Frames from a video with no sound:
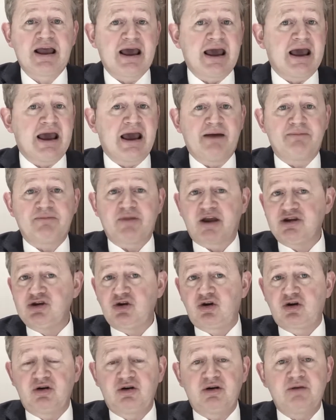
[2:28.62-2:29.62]
And
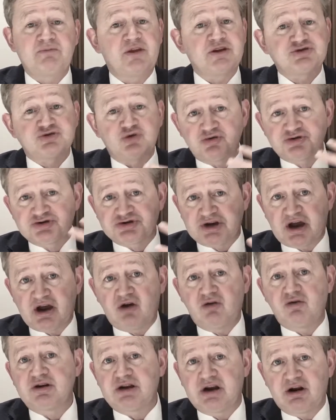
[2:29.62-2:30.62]
you can, there's
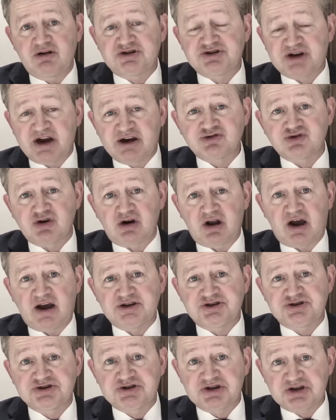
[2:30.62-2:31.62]
also, you know, a
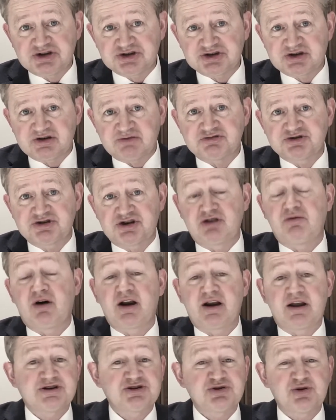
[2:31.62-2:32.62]
centralized system. So you
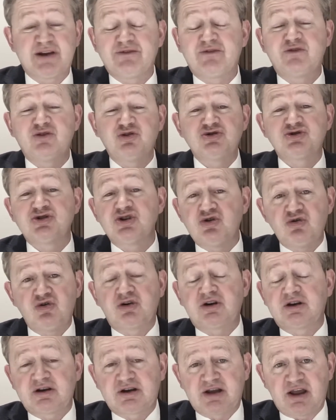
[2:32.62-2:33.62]
might, so even if you
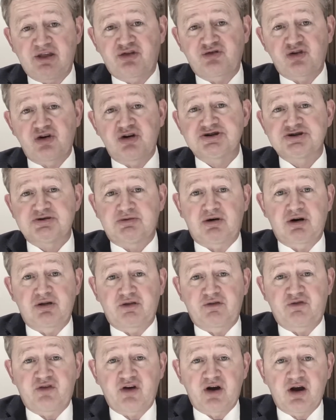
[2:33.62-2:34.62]
do get through to someone on
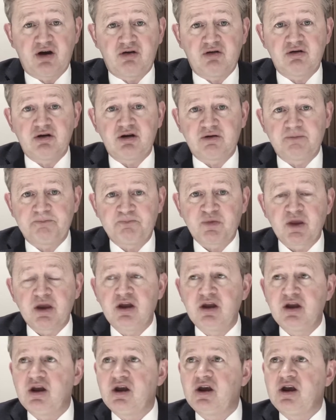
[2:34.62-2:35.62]
the phone,
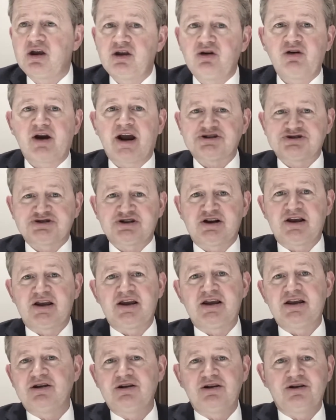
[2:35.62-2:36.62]
you're
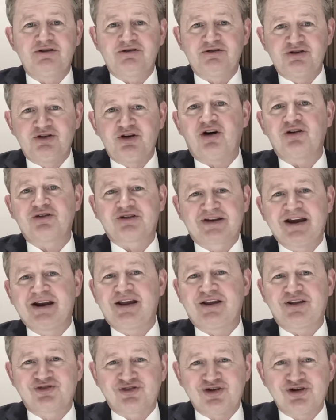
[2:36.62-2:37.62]
actually not
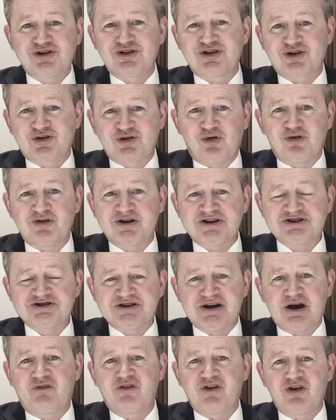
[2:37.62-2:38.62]
getting through to the court
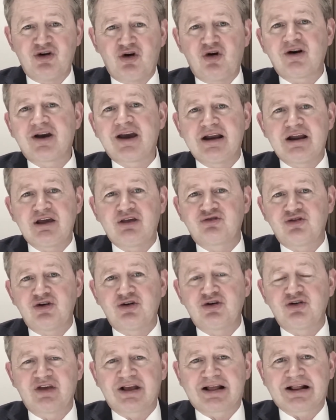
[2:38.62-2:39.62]
itself. You're not getting
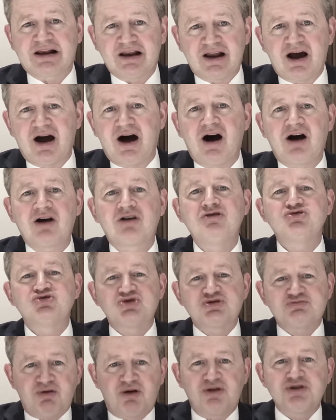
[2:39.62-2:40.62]
through to the clerk who's
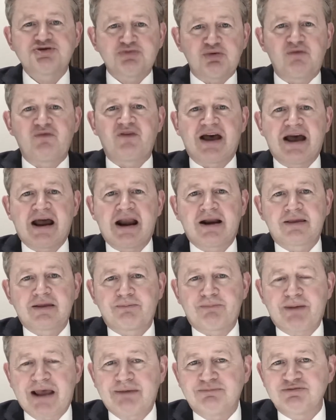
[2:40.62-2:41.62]
responsible for handing the
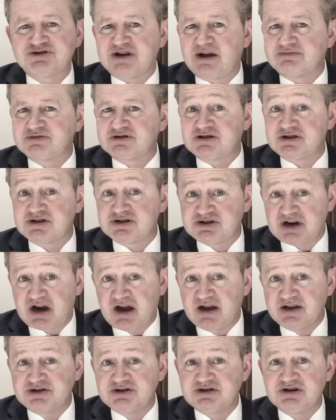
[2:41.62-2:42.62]
papers up to the
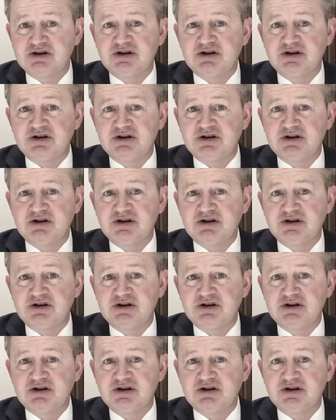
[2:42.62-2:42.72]
judge.